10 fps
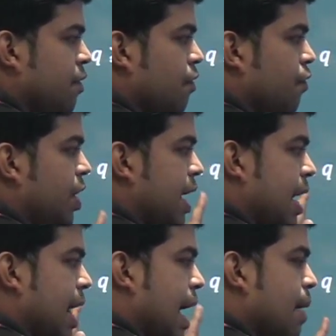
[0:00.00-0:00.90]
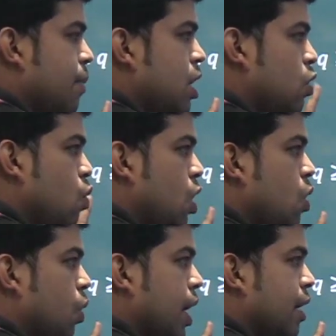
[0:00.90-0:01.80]
we can able to
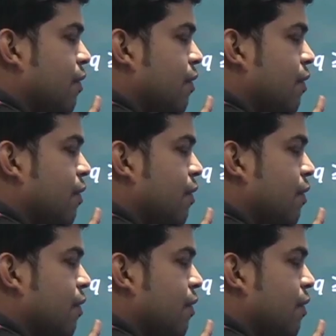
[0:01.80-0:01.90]
allocate,